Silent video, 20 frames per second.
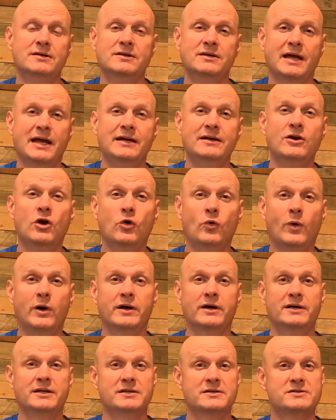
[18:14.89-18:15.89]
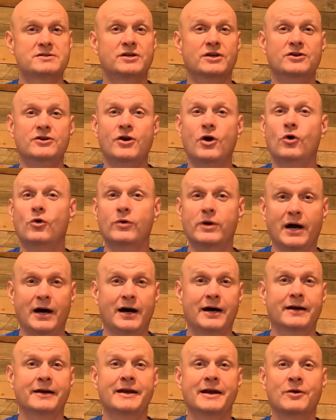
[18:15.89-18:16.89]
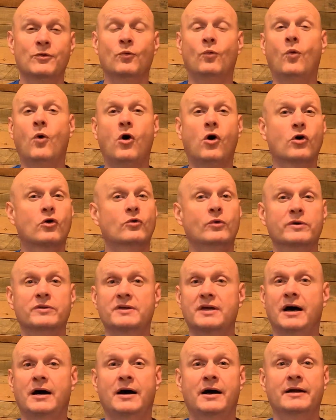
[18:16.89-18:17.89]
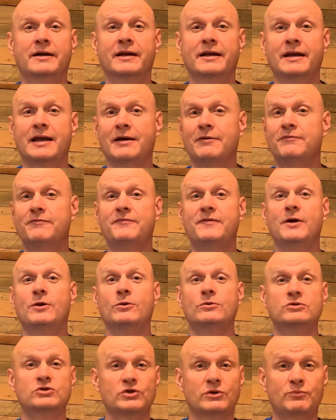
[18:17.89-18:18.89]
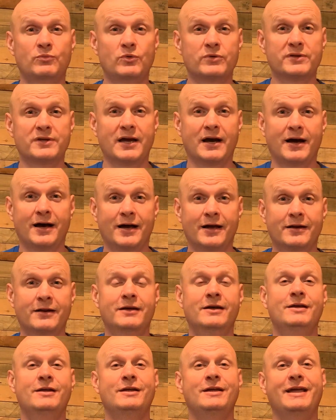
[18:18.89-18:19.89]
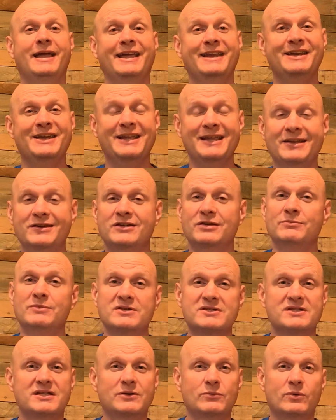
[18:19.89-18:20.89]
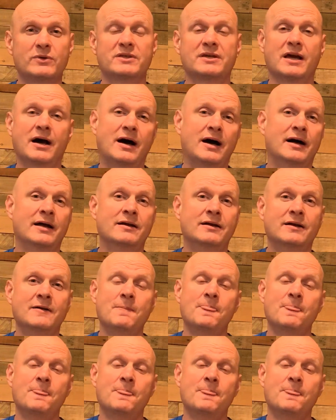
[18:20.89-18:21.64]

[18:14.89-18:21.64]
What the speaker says: and know what it is to know God and walk with God and have fellowship with God and intimacy with God.